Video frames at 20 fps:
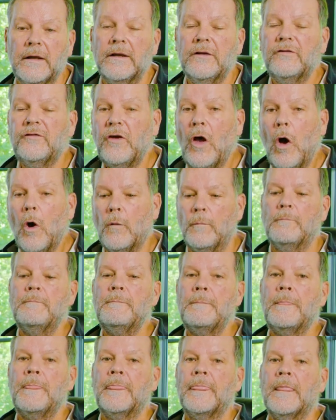So
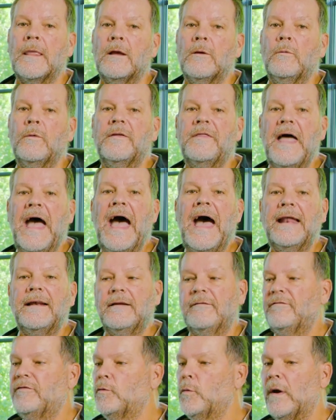with that,
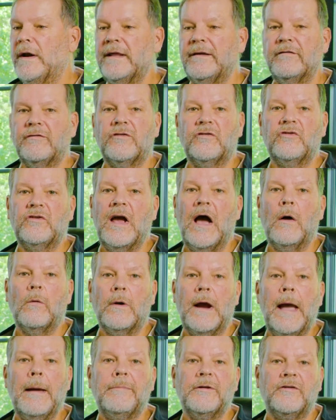if you want to give us a shout,
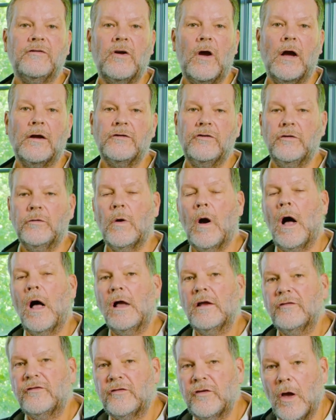we're happy to talk to you.
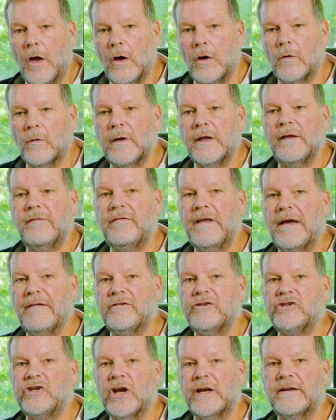Also, if you
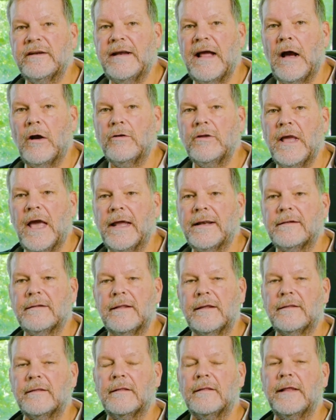haven't checked it out yet,
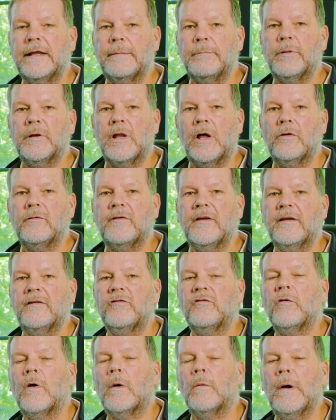click the link below. It
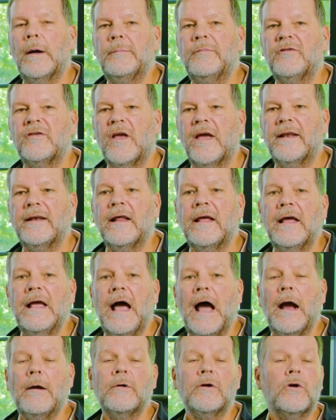takes you to our
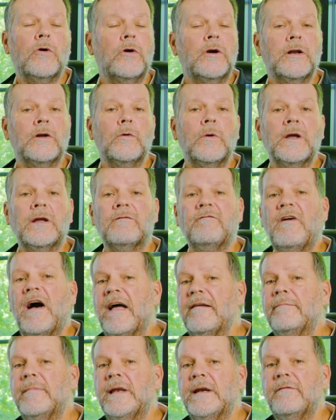website. I recorded a quick
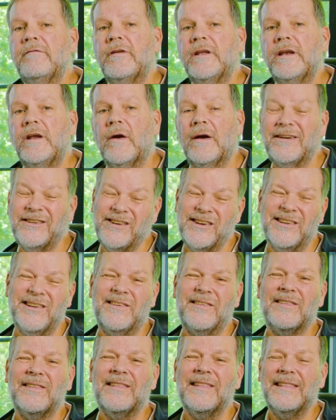5-minute video. Actually,
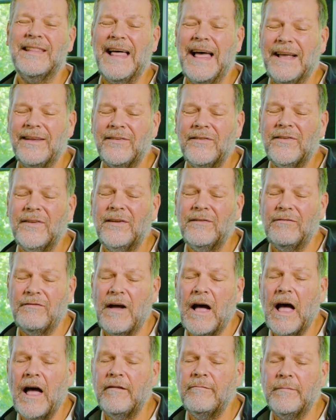it's less than
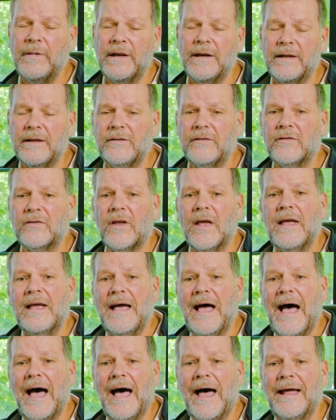5 minutes
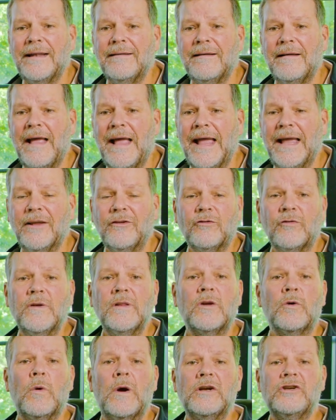on answering
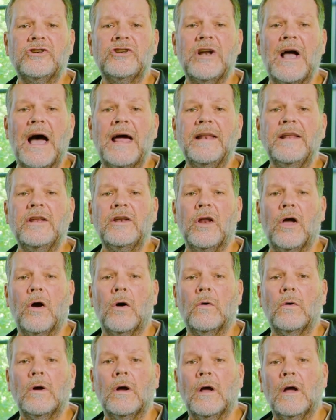the question, how do you know